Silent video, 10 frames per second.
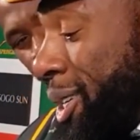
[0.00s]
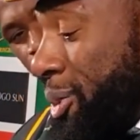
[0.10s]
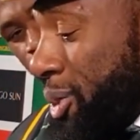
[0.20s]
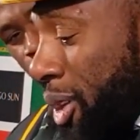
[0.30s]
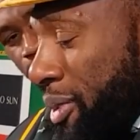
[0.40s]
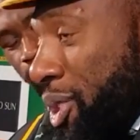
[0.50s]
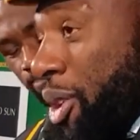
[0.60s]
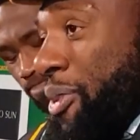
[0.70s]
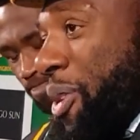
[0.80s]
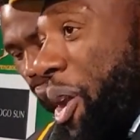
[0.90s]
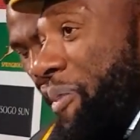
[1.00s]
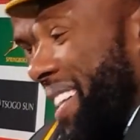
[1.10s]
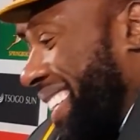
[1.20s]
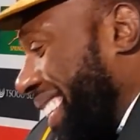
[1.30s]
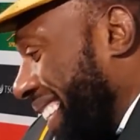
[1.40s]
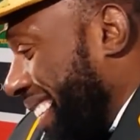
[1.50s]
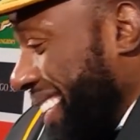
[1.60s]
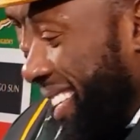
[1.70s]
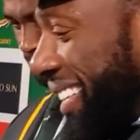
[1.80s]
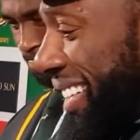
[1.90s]
It was obviously overwhelming.
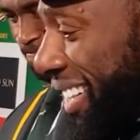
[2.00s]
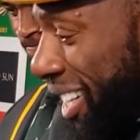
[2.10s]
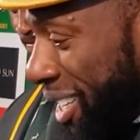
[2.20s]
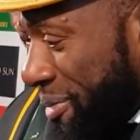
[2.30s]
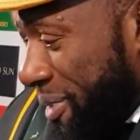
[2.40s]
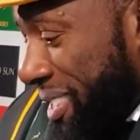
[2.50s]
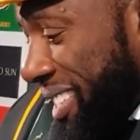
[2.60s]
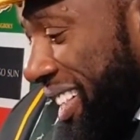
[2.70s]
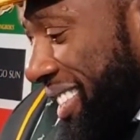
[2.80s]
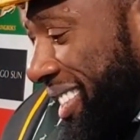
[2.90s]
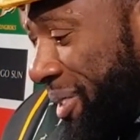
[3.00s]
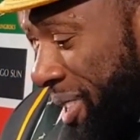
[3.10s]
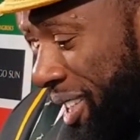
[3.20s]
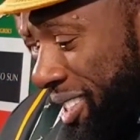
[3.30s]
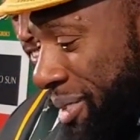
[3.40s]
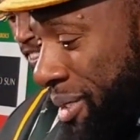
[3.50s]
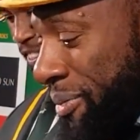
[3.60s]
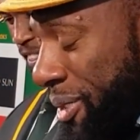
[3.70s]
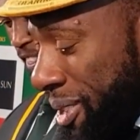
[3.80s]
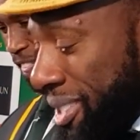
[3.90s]
The first thing I did when I answered my
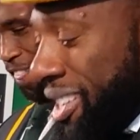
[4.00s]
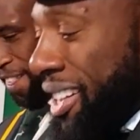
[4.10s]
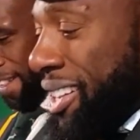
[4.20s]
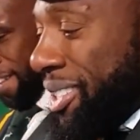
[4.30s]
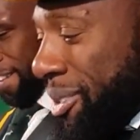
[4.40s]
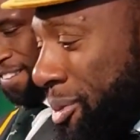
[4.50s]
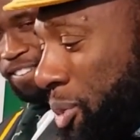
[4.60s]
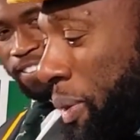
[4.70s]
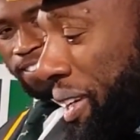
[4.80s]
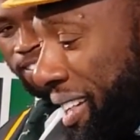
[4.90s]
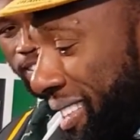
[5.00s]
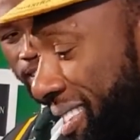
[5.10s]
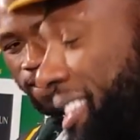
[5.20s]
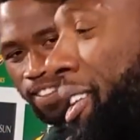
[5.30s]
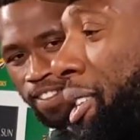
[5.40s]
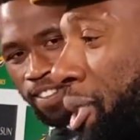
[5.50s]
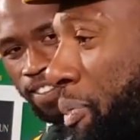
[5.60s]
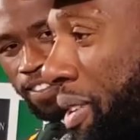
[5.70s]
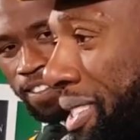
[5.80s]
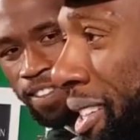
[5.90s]
phone, I was like, who's speaking? And I was like, it's the
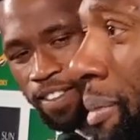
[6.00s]
president.